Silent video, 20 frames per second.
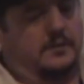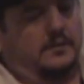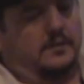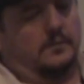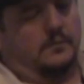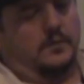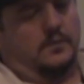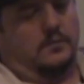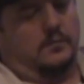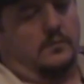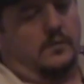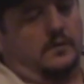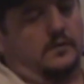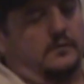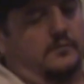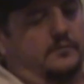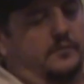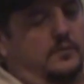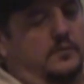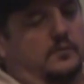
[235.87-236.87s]
that we were
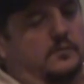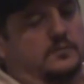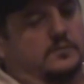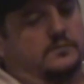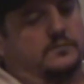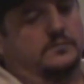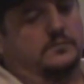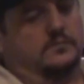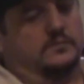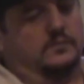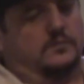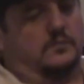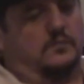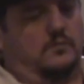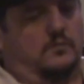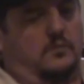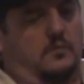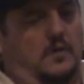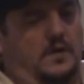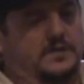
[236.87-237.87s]
working for was
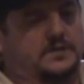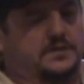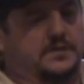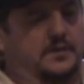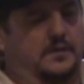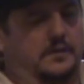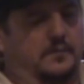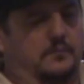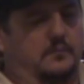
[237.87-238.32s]
questioning